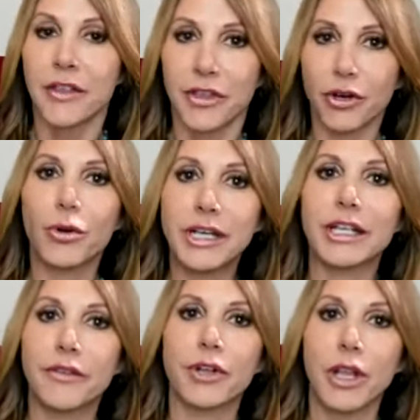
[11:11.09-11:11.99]
They're going to
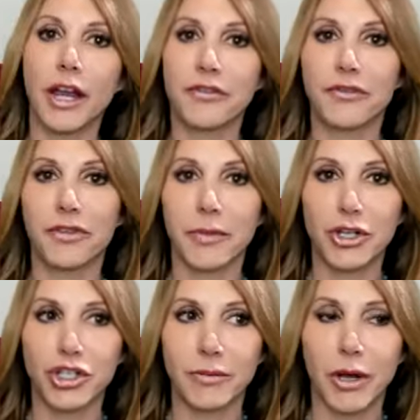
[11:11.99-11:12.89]
give you a lot of
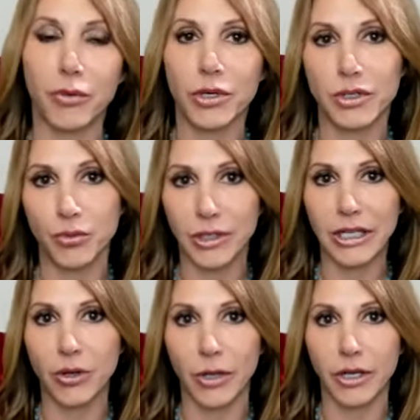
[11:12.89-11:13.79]
information about what's really
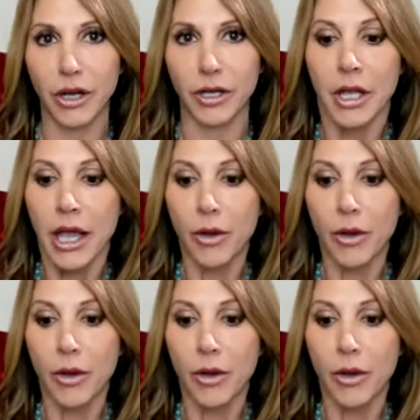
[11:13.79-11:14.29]
going on